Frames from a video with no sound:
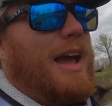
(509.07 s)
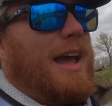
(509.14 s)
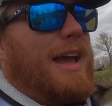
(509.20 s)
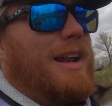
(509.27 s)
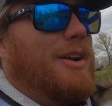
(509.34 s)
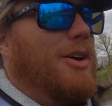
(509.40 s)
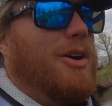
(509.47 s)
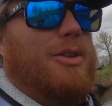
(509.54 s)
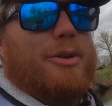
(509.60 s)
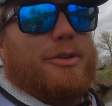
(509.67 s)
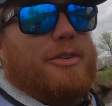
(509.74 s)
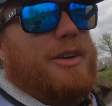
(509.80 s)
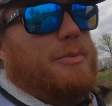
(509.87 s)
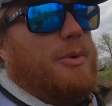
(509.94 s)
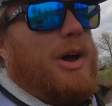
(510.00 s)
and all
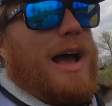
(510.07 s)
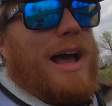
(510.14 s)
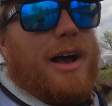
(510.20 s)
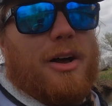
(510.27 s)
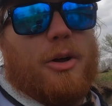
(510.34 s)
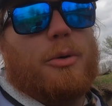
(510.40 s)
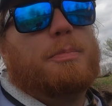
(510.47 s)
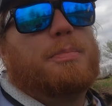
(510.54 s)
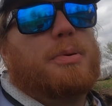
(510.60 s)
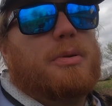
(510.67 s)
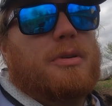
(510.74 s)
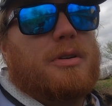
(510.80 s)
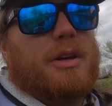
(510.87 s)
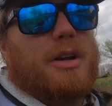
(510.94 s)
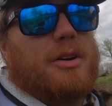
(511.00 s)
those things will help
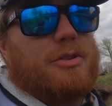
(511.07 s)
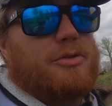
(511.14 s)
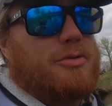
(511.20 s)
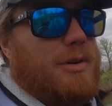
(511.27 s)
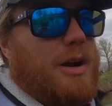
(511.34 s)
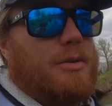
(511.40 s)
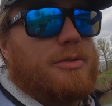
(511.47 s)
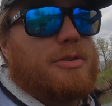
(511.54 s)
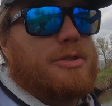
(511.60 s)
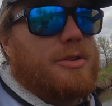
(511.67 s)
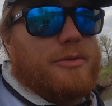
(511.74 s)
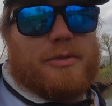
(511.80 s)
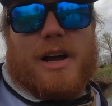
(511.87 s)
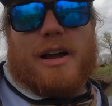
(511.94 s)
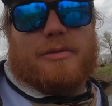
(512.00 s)
trout's
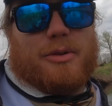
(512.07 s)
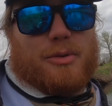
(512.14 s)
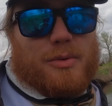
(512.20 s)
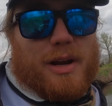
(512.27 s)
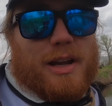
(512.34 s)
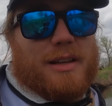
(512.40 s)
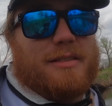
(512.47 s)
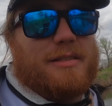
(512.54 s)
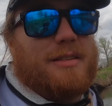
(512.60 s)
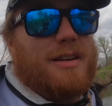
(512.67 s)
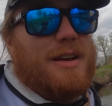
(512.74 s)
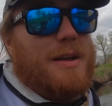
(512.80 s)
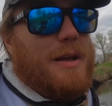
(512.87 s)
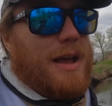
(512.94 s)
survival rates